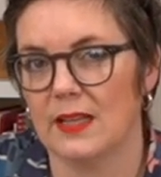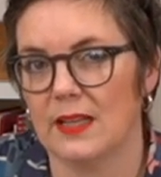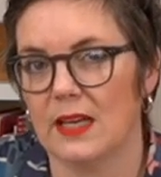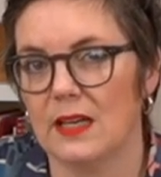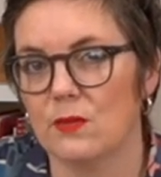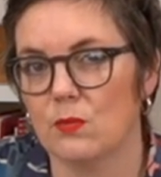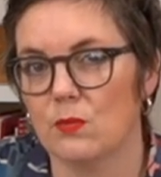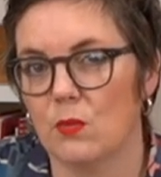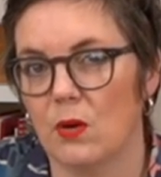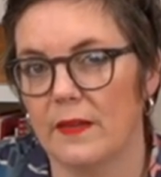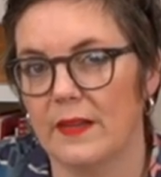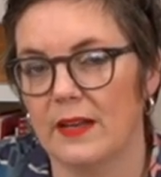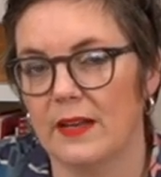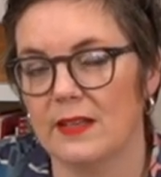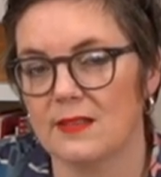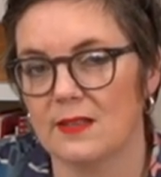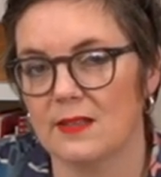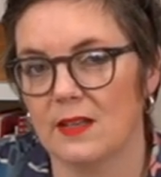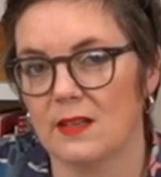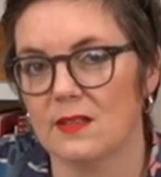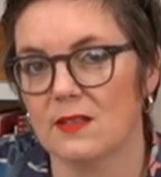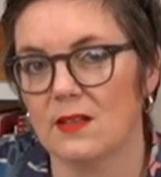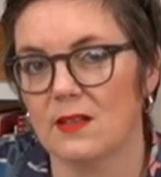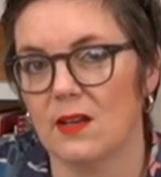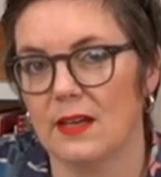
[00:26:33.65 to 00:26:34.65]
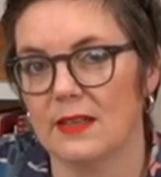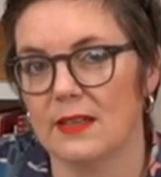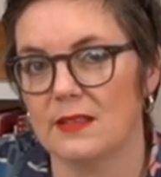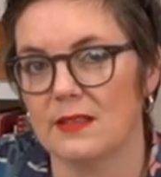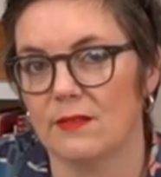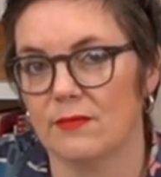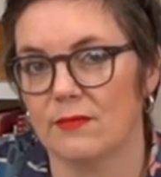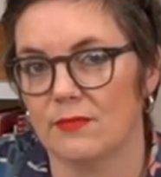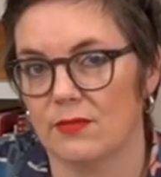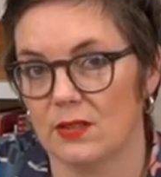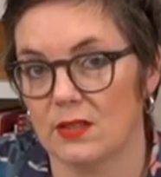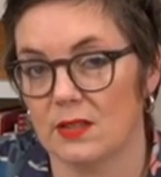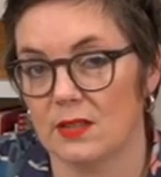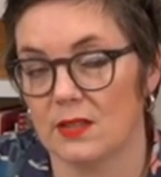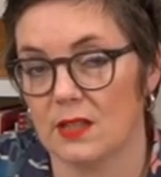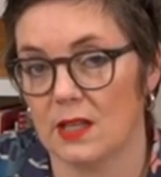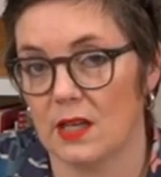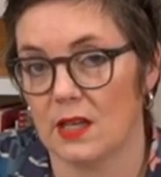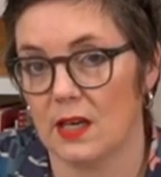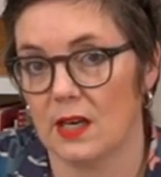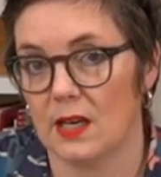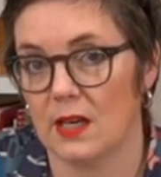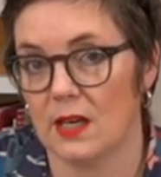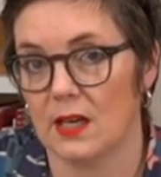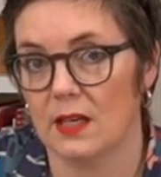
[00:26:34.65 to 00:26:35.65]
That's why there's a slight difference
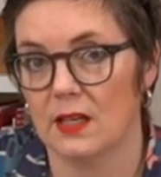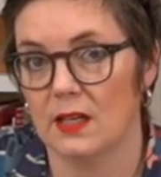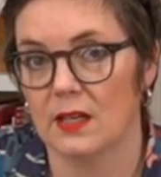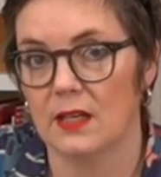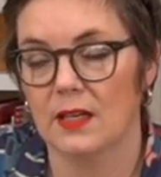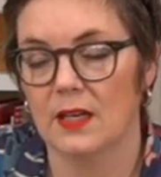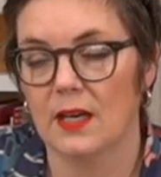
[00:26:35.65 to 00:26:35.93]
there.